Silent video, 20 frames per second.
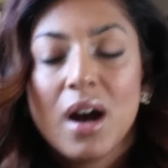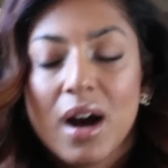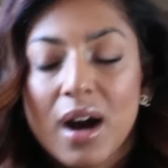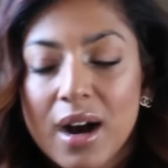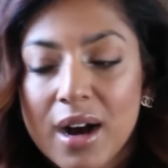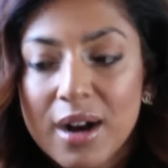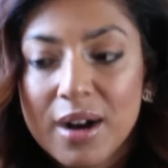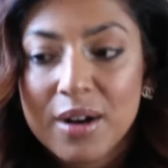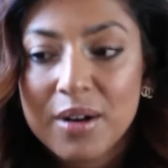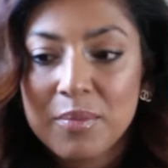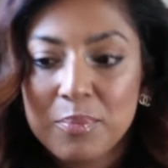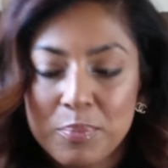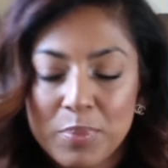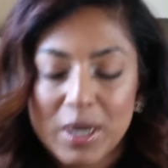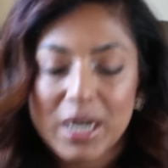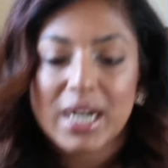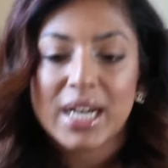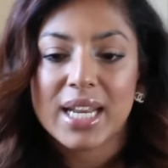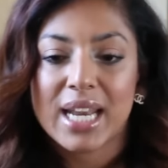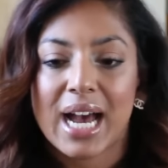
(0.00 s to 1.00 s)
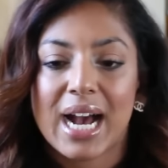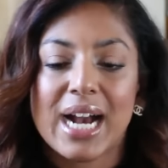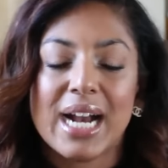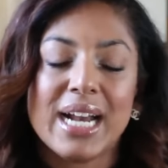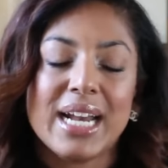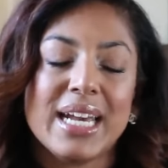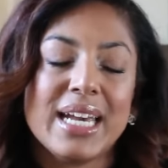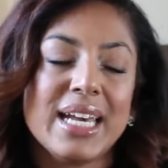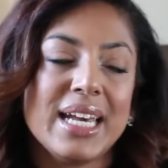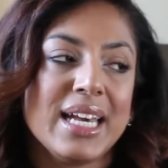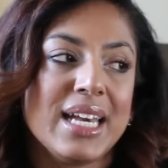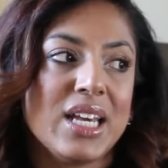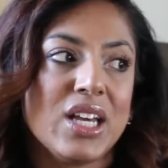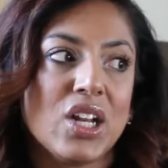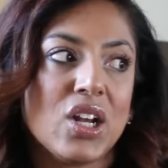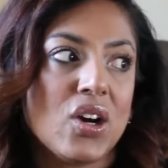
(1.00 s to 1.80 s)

but I